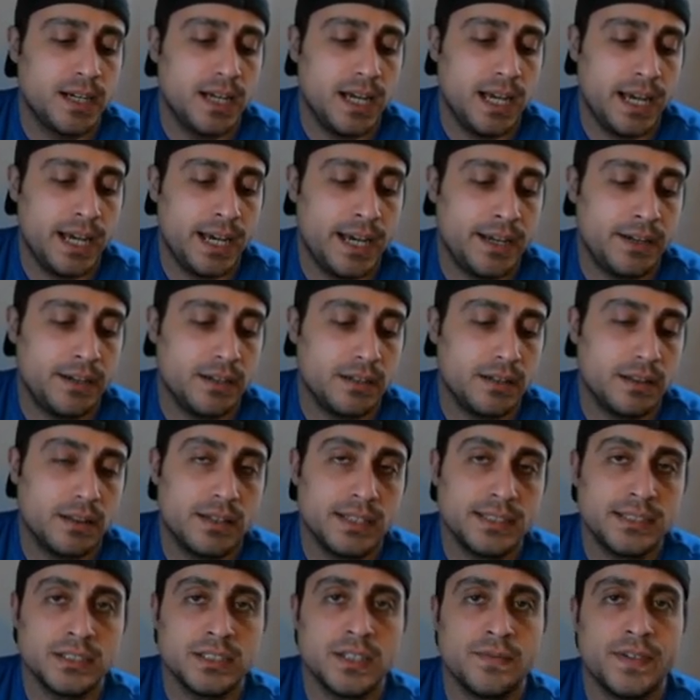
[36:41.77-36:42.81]
And
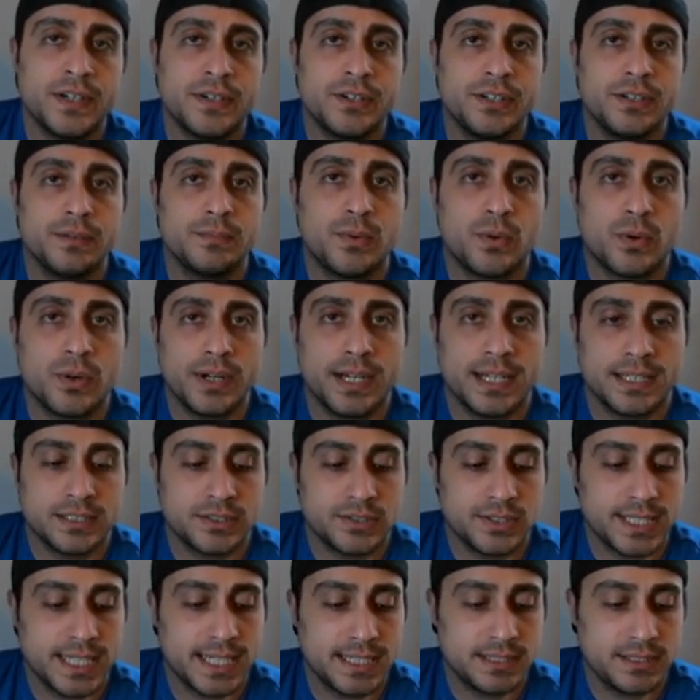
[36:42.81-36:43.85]
this is a very important
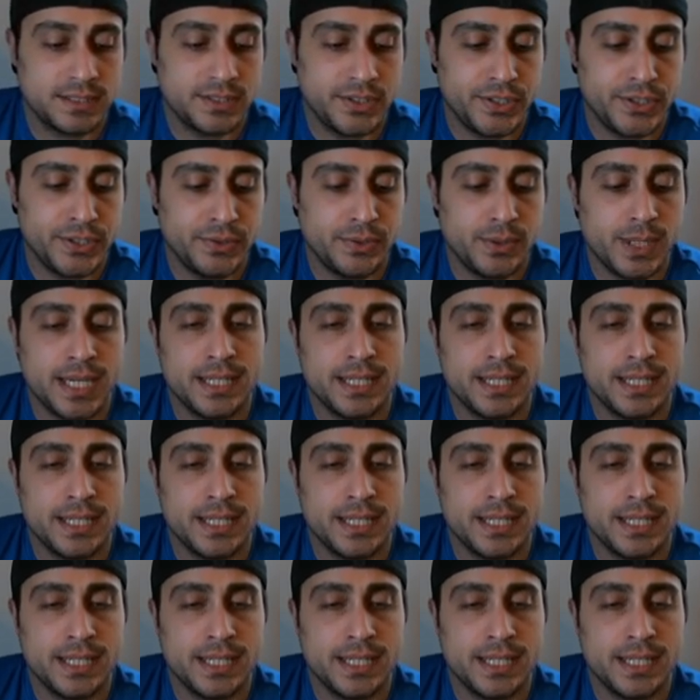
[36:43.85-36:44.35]
exercise to do.